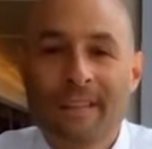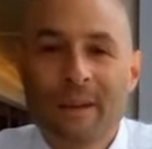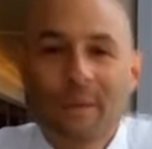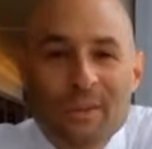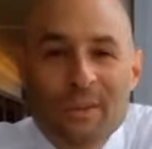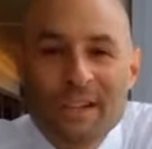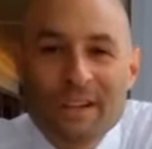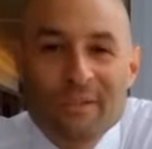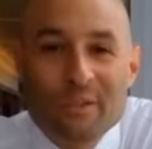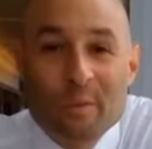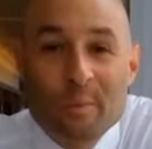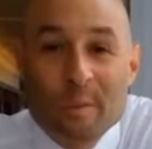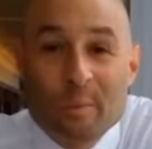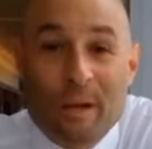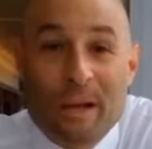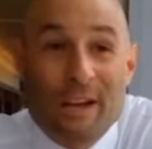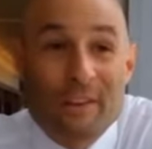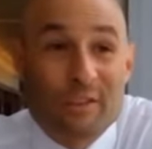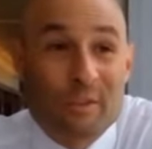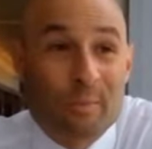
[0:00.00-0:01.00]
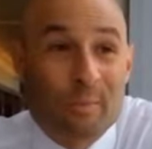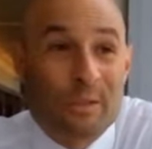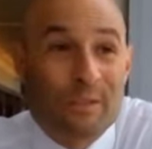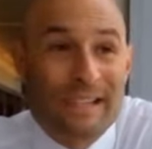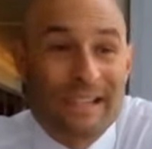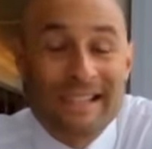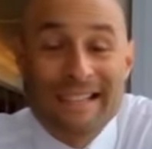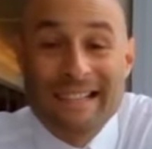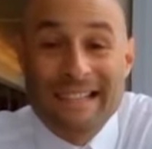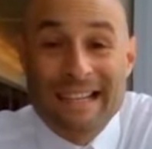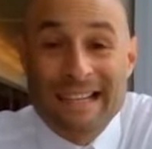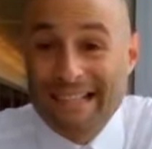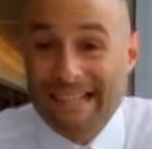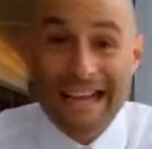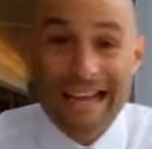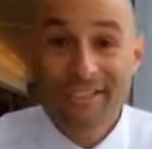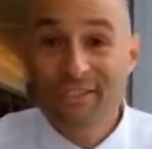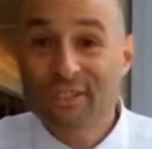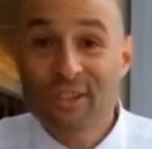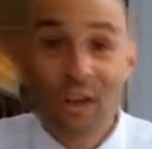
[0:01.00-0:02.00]
that would never have been possible if I didn't get
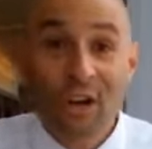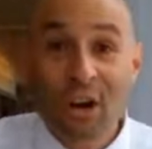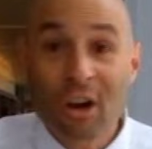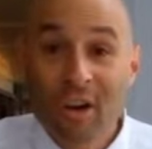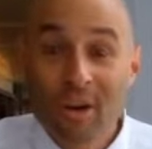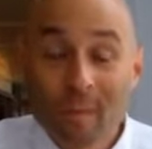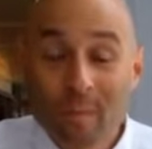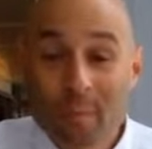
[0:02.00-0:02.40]
cancer.